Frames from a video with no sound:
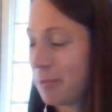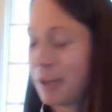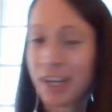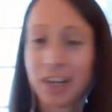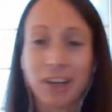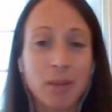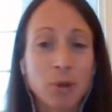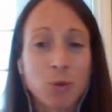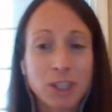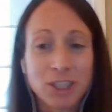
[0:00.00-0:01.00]
my
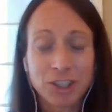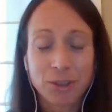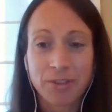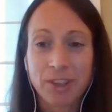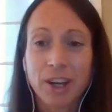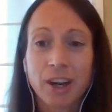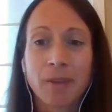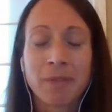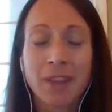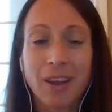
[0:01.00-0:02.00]
number one shoe of the
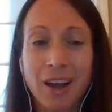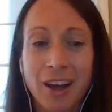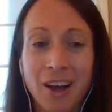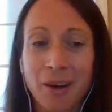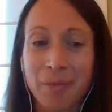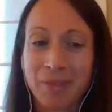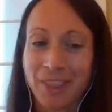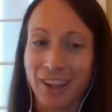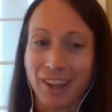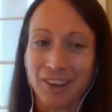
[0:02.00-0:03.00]
year,
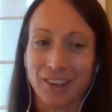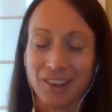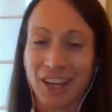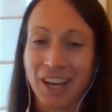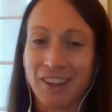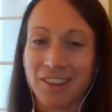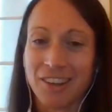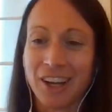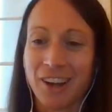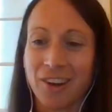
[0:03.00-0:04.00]
that is hands
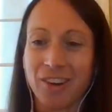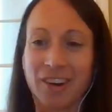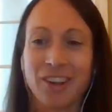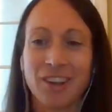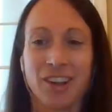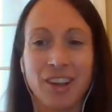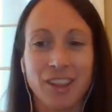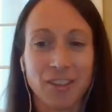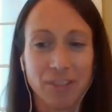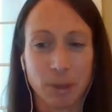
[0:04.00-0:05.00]
down
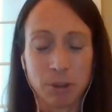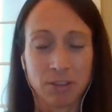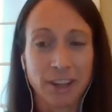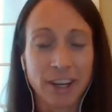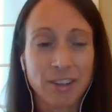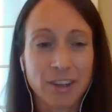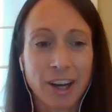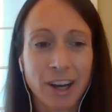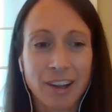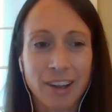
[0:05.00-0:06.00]
the Vaporfly
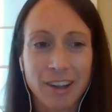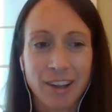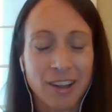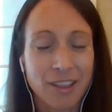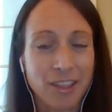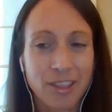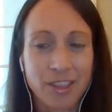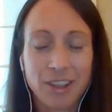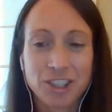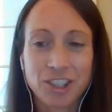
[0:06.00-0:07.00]
3.
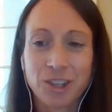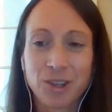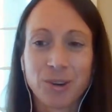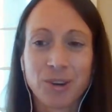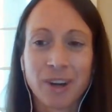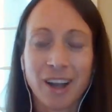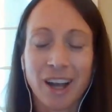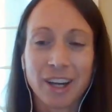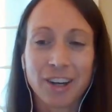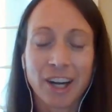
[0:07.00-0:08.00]
This shoe,
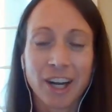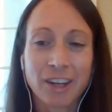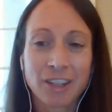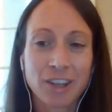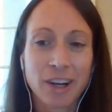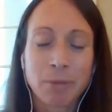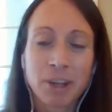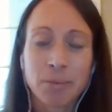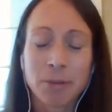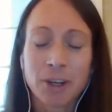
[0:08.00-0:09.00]
I ran
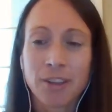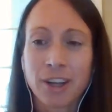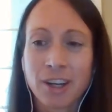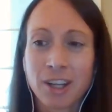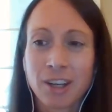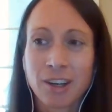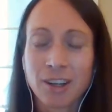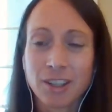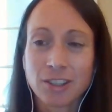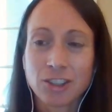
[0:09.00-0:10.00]
Grandma's Marathon
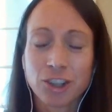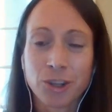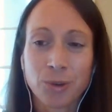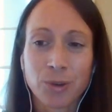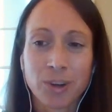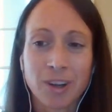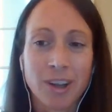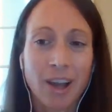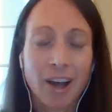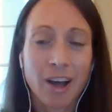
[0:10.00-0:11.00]
in June.
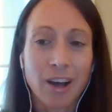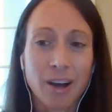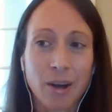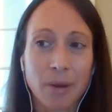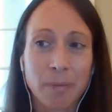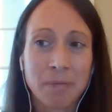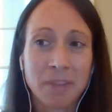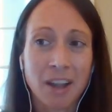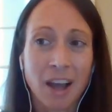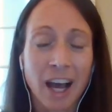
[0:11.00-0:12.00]
I
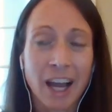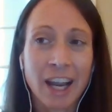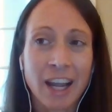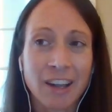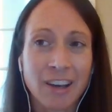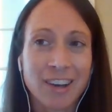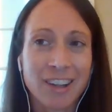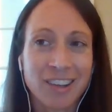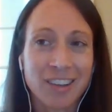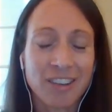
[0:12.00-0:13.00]
had
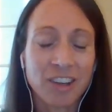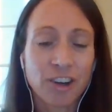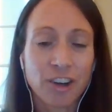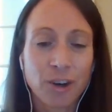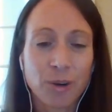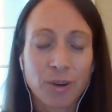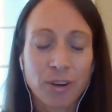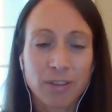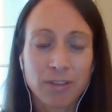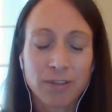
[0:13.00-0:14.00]
0
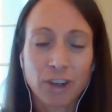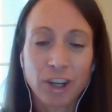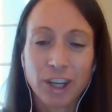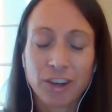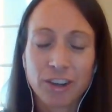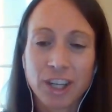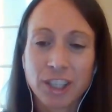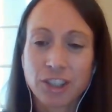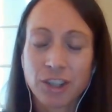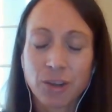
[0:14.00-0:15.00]
foot
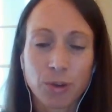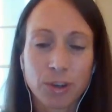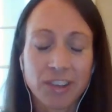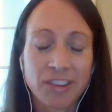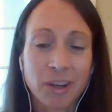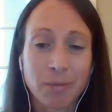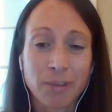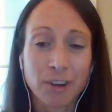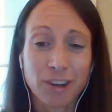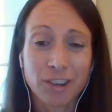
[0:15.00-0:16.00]
irritation or
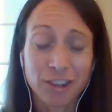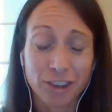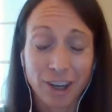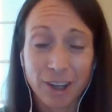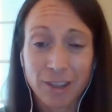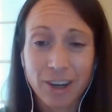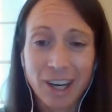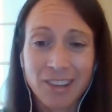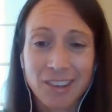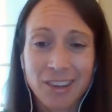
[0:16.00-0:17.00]
discomfort during the
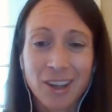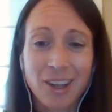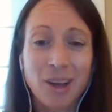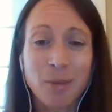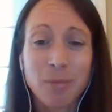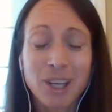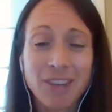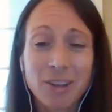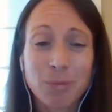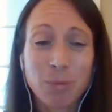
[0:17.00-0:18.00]
race, but
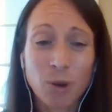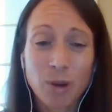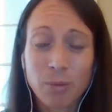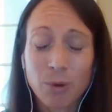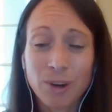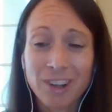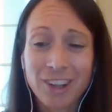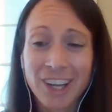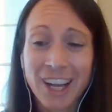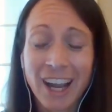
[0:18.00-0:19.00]
even more
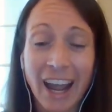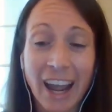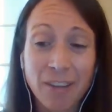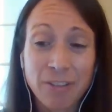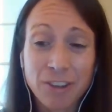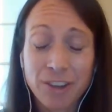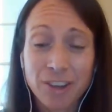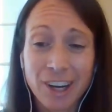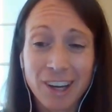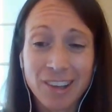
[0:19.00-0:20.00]
importantly, after the
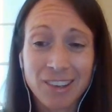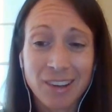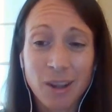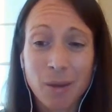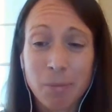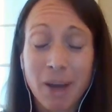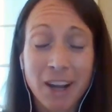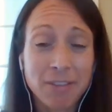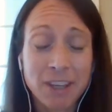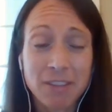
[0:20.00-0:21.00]
race, my
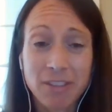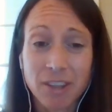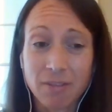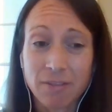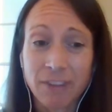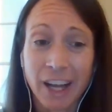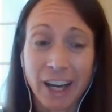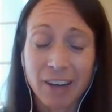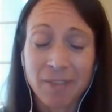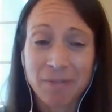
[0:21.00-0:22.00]
feet felt
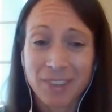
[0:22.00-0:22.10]
fine.